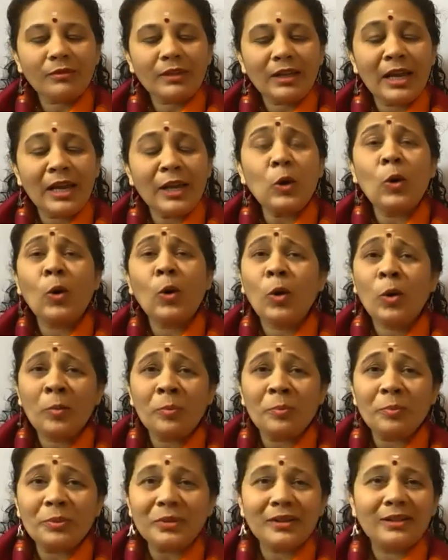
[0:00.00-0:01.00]
I
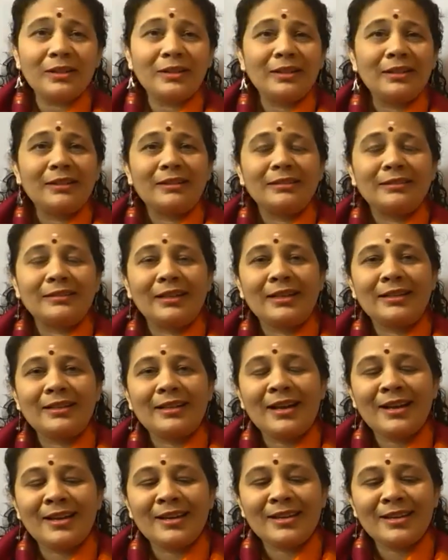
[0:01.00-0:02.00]
hope that
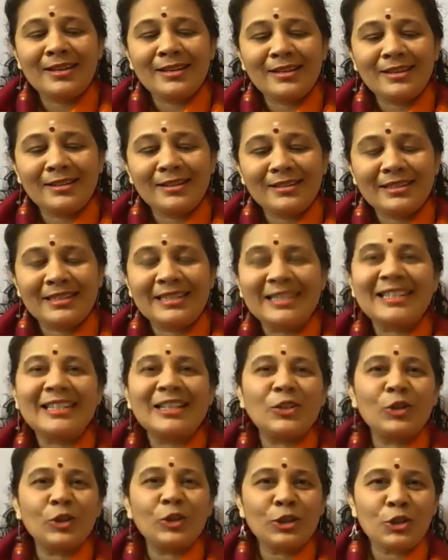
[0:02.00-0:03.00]
I did a
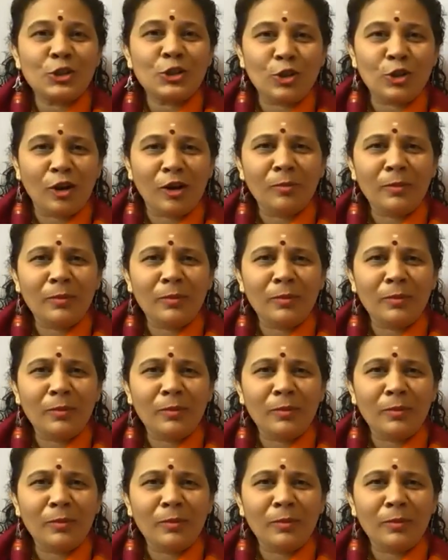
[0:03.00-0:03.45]
good job,